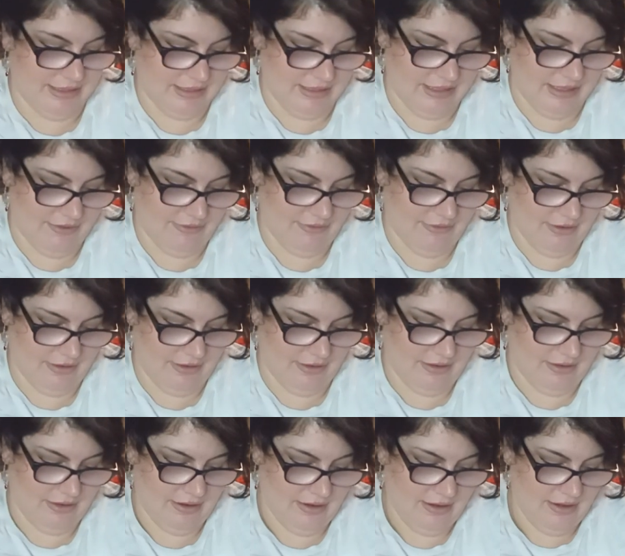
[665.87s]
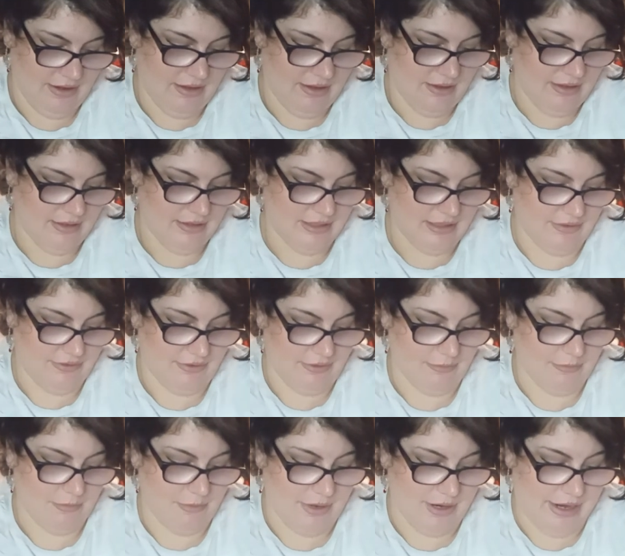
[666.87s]
different
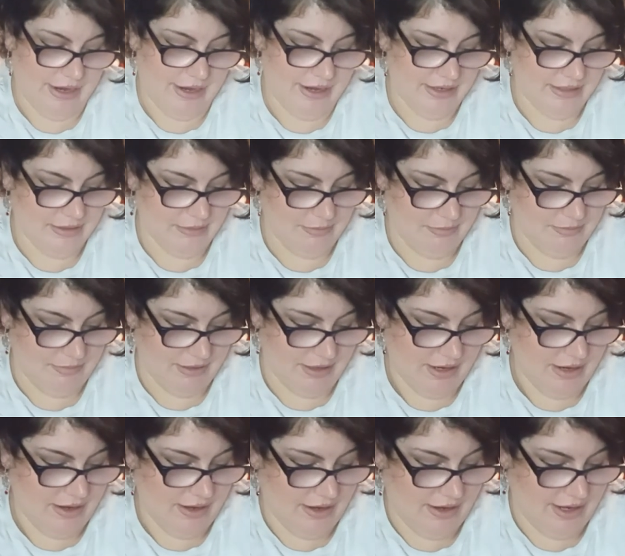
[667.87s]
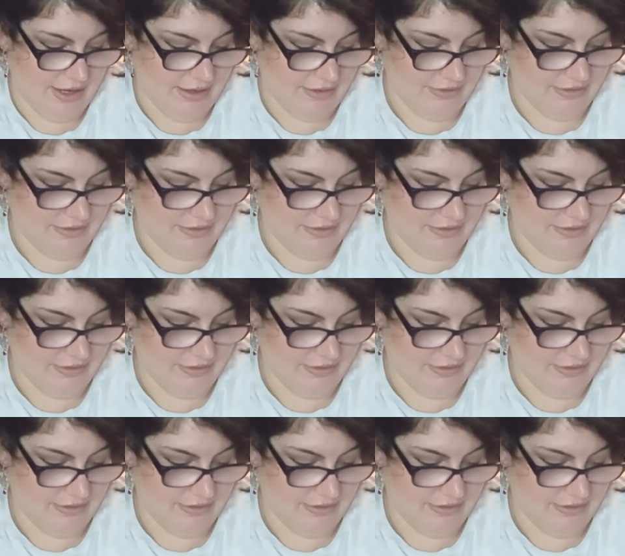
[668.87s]
word. But I